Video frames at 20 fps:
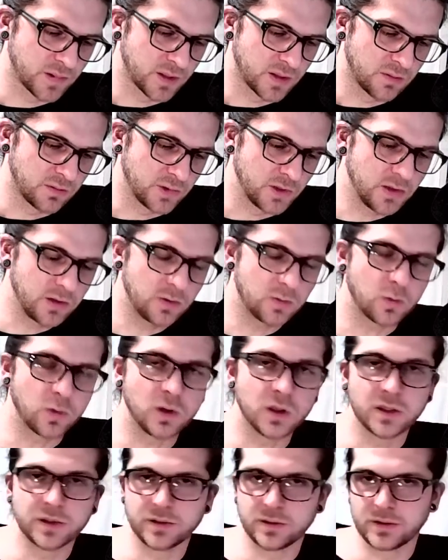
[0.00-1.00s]
well, you don't
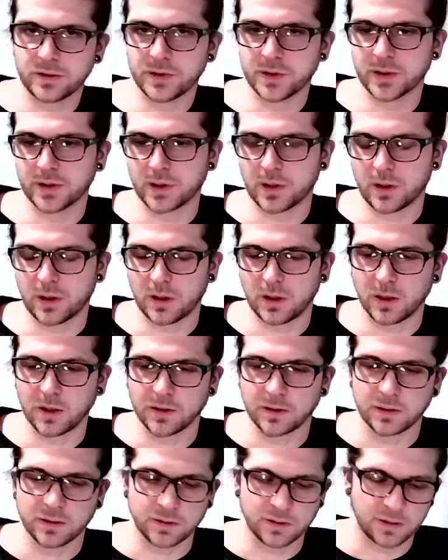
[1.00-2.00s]
want your
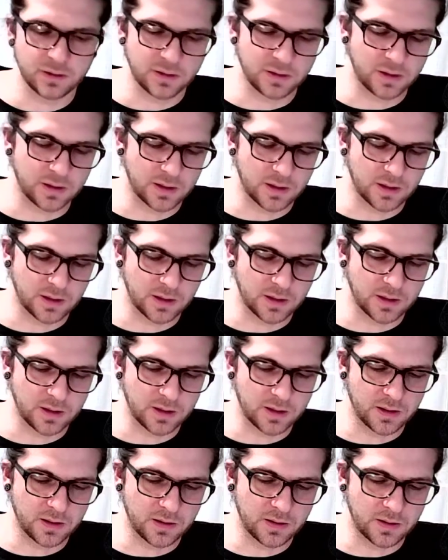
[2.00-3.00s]
hard
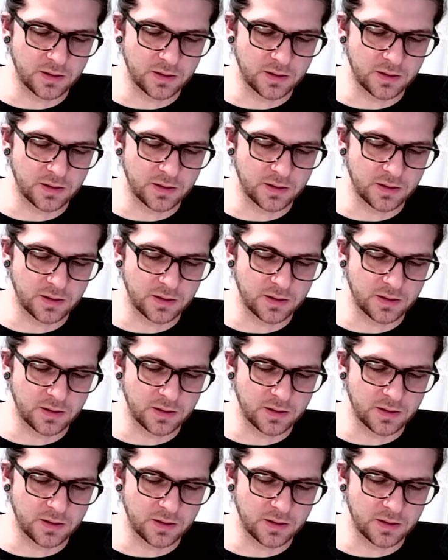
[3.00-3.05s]
uh,